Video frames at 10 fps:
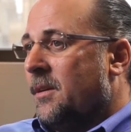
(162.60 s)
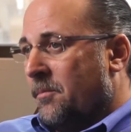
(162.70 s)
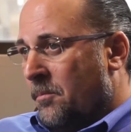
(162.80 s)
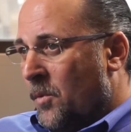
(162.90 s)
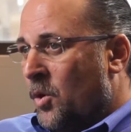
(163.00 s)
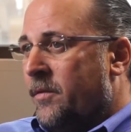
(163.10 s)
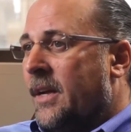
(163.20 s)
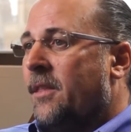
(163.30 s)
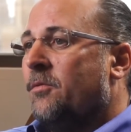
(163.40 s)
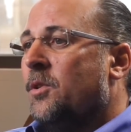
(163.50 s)
move
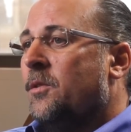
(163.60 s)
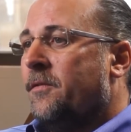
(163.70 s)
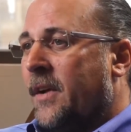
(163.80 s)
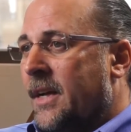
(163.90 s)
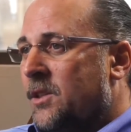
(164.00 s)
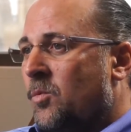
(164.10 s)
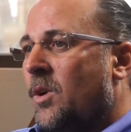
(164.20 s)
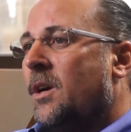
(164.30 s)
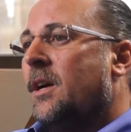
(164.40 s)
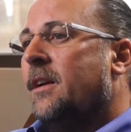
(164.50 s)
it through phase
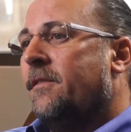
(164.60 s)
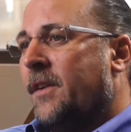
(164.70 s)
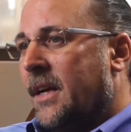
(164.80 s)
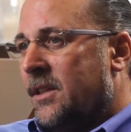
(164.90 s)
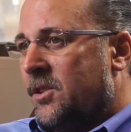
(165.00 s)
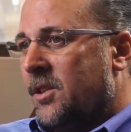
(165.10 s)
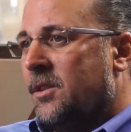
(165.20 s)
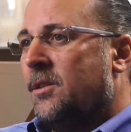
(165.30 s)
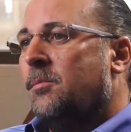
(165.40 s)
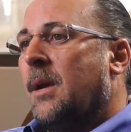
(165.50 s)
1, phase
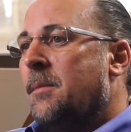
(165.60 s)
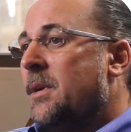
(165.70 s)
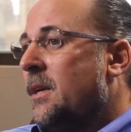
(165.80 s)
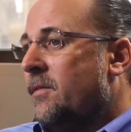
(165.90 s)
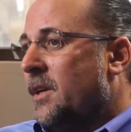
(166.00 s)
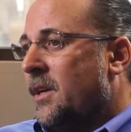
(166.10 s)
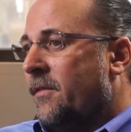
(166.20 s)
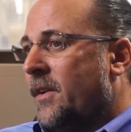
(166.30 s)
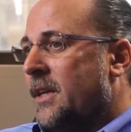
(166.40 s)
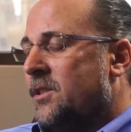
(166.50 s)
2, maybe even
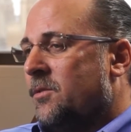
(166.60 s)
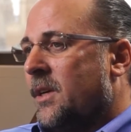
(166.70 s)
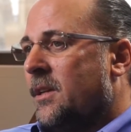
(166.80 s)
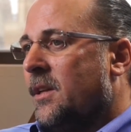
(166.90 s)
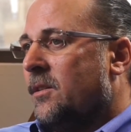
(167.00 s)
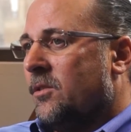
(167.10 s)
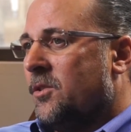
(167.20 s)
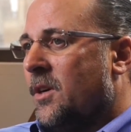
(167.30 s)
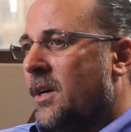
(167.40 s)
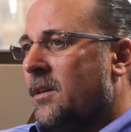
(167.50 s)
into phase 3 clinical
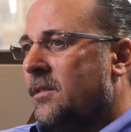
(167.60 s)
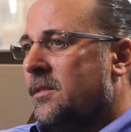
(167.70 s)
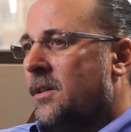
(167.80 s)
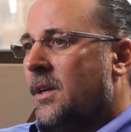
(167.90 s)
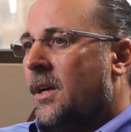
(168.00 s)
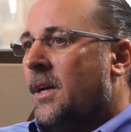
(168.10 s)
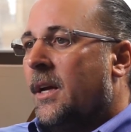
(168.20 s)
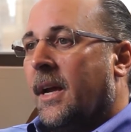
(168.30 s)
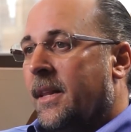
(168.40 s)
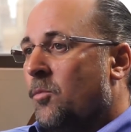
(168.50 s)
trials,
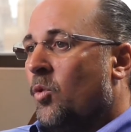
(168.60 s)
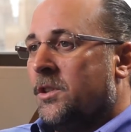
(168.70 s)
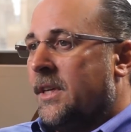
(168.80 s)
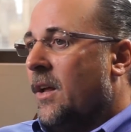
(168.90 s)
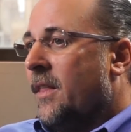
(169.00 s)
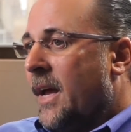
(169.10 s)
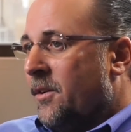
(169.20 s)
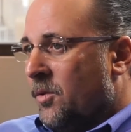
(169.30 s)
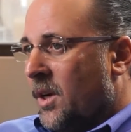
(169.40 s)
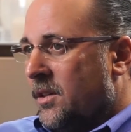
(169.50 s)
and then we'll sell
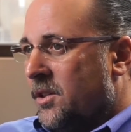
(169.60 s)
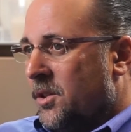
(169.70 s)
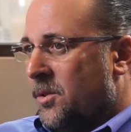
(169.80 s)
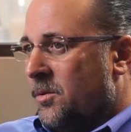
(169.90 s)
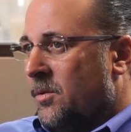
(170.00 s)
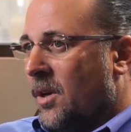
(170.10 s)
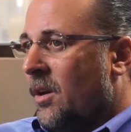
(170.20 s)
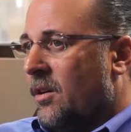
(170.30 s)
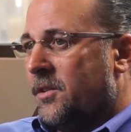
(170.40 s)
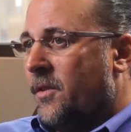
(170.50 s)
that drug to a
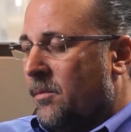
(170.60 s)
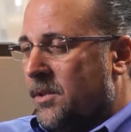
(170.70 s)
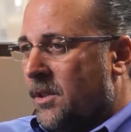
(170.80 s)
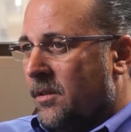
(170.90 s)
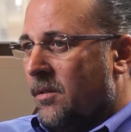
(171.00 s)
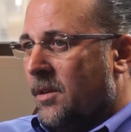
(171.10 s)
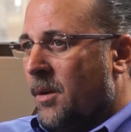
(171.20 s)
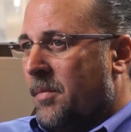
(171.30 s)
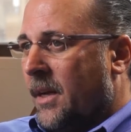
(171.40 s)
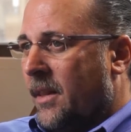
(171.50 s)
large pharmaceutical
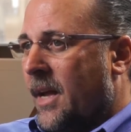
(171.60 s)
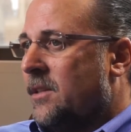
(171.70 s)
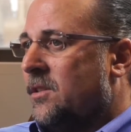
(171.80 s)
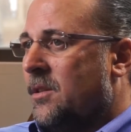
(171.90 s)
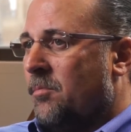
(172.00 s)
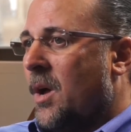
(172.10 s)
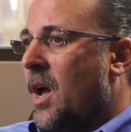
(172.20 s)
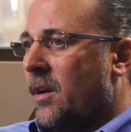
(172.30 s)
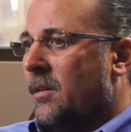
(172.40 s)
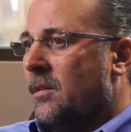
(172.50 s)
company. That's the
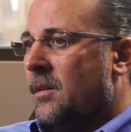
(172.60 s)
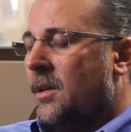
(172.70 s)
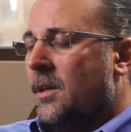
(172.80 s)
model.